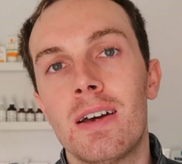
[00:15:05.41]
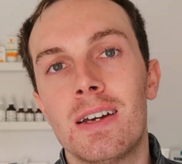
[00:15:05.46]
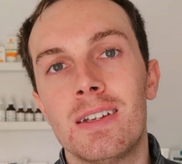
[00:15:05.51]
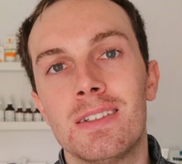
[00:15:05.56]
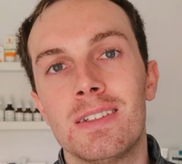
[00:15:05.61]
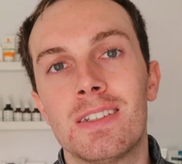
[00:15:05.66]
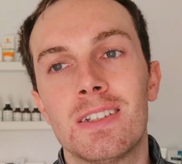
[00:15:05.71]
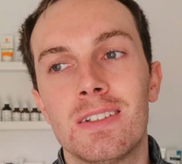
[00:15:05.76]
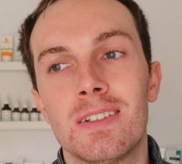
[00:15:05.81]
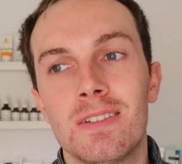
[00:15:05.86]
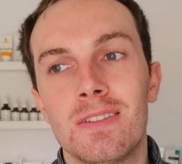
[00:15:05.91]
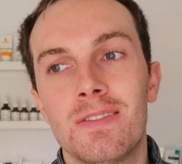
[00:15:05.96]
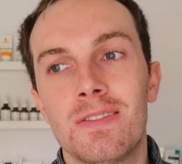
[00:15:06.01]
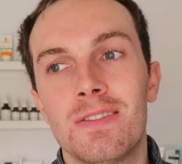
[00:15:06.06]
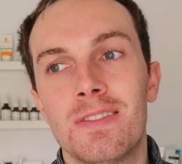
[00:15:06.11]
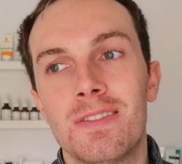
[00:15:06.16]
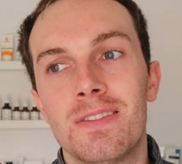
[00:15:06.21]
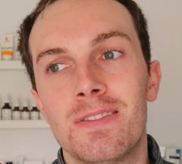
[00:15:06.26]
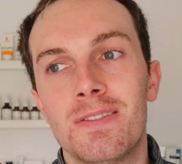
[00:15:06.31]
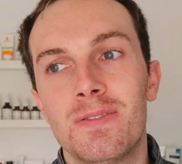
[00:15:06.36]
And
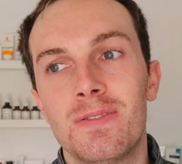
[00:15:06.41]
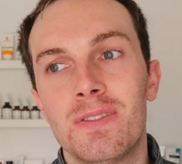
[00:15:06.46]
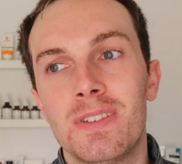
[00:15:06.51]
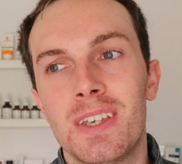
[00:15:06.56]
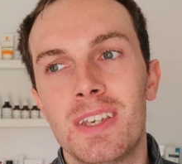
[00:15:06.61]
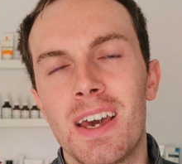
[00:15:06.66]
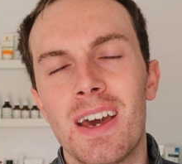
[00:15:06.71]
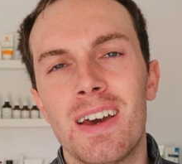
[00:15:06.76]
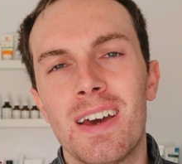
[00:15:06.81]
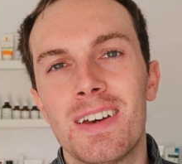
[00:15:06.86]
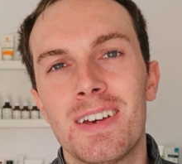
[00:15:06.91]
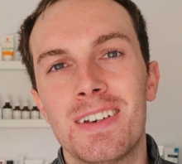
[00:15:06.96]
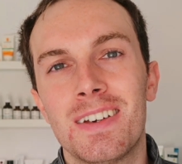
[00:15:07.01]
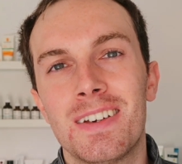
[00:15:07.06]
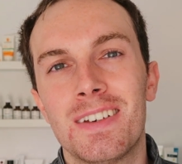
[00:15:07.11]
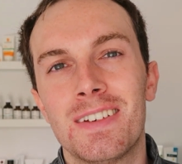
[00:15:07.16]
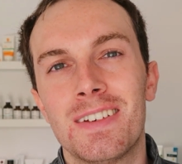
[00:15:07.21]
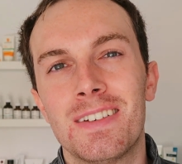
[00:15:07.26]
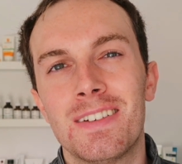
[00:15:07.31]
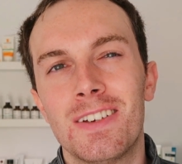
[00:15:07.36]
yeah,
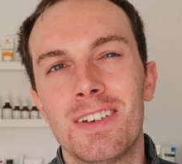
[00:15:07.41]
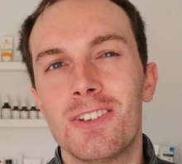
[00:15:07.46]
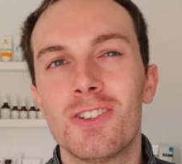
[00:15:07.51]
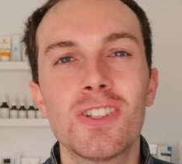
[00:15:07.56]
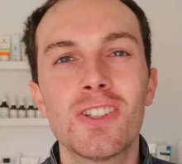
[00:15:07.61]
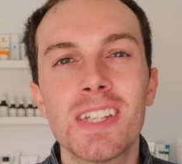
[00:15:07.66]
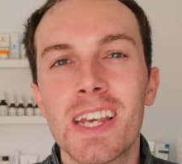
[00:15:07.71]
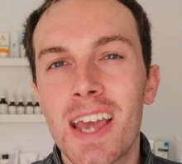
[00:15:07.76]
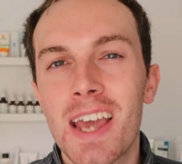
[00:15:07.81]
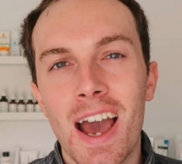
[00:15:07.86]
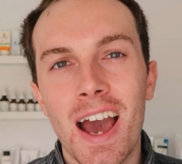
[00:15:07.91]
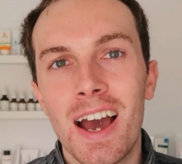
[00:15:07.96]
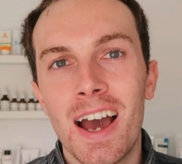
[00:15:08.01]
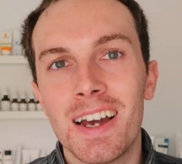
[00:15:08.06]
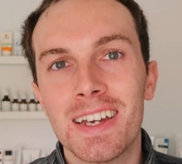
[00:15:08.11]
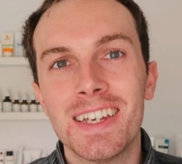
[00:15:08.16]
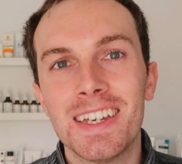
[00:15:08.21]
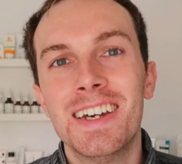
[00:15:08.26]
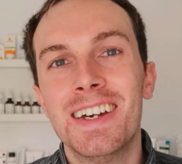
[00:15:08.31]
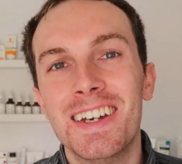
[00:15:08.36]
and just say
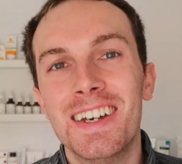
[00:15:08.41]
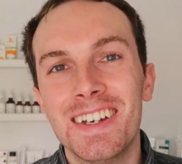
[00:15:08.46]
hi,